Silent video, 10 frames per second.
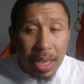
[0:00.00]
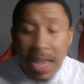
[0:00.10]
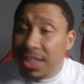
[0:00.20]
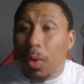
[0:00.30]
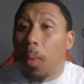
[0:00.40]

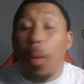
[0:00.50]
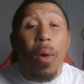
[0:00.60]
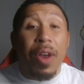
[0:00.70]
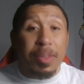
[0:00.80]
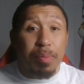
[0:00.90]
And so a
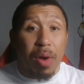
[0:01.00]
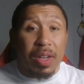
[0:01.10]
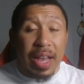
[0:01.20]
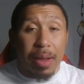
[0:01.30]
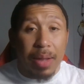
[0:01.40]
war has
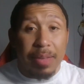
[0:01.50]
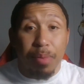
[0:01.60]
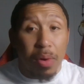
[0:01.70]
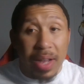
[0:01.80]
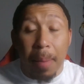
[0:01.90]
broke out has
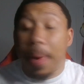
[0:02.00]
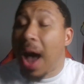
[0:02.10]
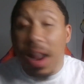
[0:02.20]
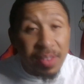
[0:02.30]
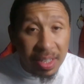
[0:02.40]
broke out.
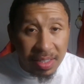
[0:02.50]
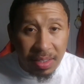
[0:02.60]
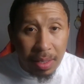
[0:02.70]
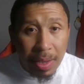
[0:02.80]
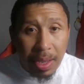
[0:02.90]

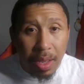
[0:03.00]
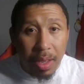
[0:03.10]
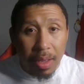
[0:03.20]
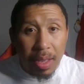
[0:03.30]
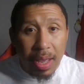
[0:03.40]
Politics
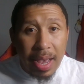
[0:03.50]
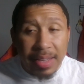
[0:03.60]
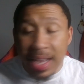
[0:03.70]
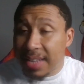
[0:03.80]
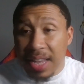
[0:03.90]

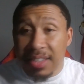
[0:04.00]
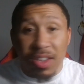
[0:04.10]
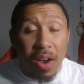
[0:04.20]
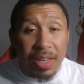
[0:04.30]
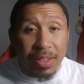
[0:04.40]
has has, has
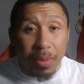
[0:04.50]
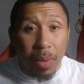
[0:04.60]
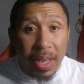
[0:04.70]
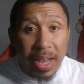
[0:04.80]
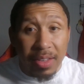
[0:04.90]
gone into
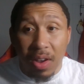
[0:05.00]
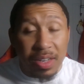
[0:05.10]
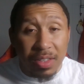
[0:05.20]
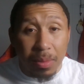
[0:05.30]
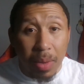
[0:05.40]
way has gone
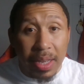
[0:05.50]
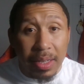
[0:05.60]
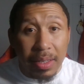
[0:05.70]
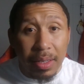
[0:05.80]
into way.